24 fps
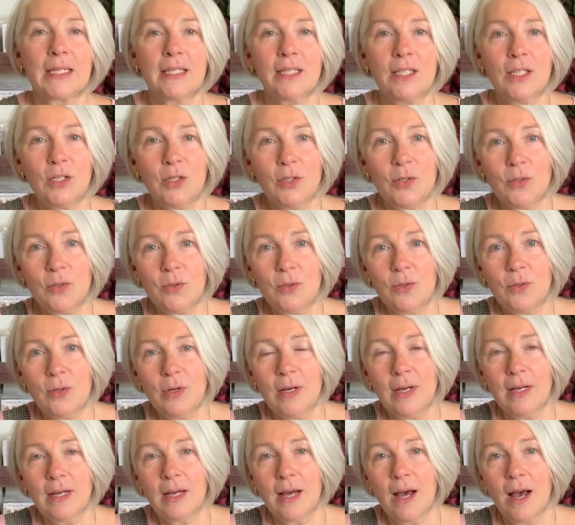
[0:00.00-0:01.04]
you
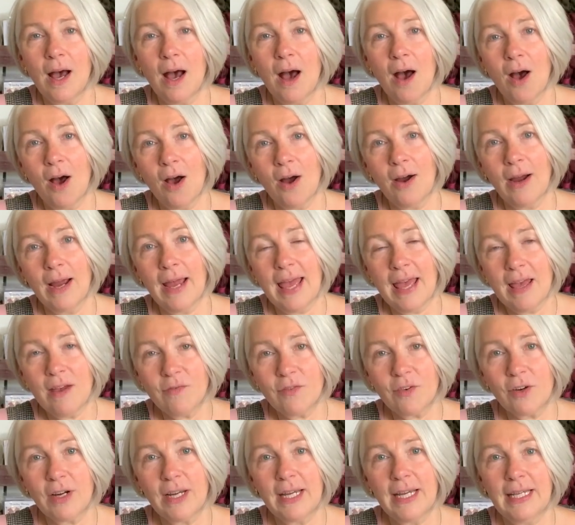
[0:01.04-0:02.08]
are
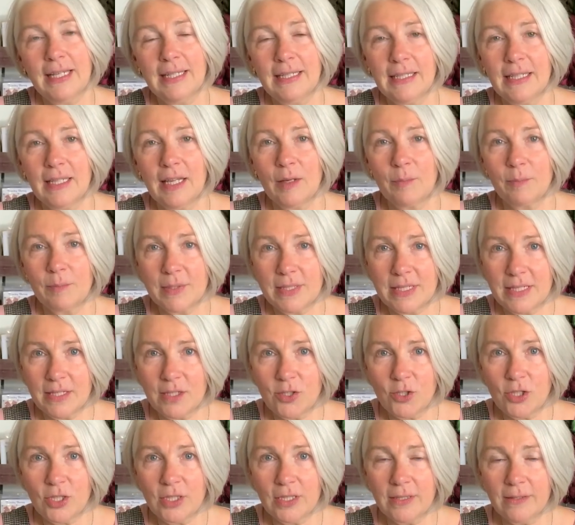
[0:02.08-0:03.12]
ever in a
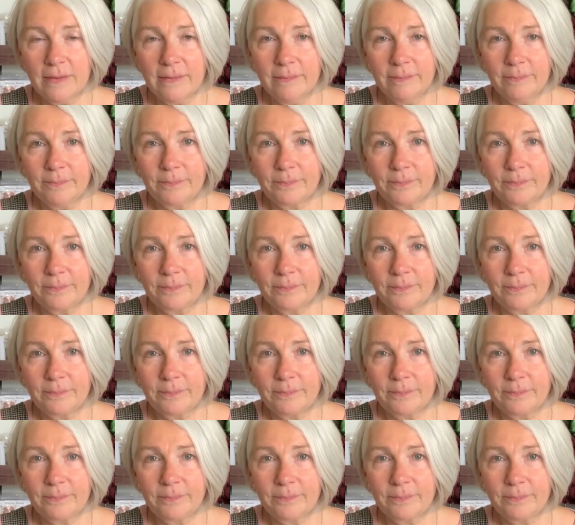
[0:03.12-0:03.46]
position,